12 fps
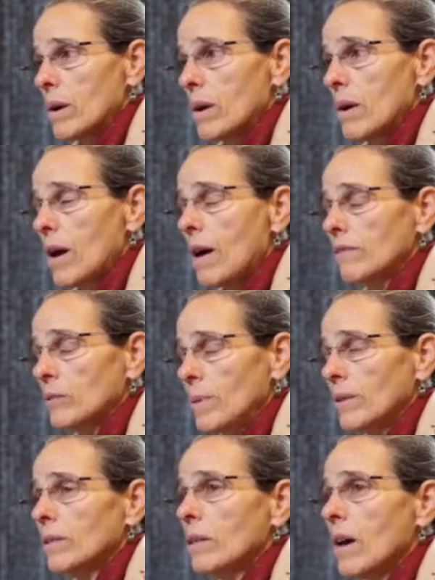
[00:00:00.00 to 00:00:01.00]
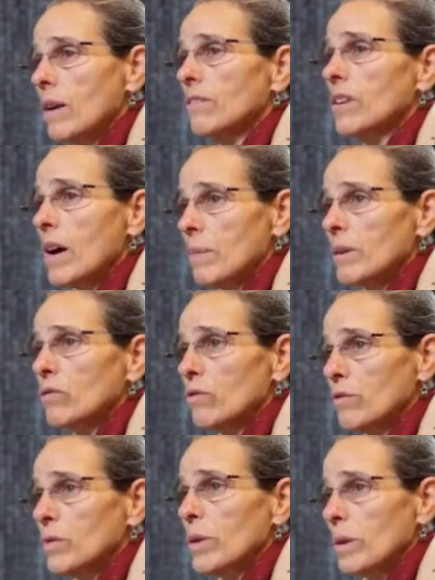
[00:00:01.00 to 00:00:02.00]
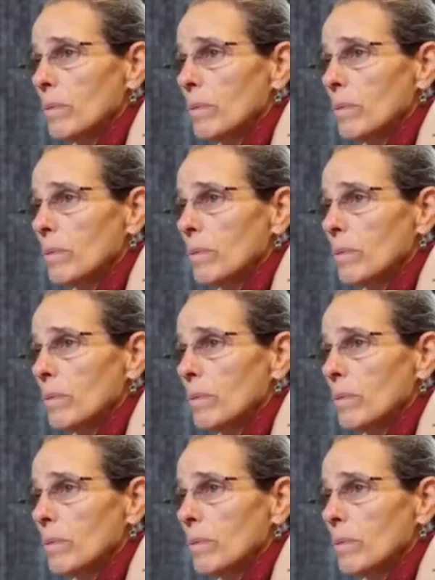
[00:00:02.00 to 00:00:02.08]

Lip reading: I've spent a lot of time interviewing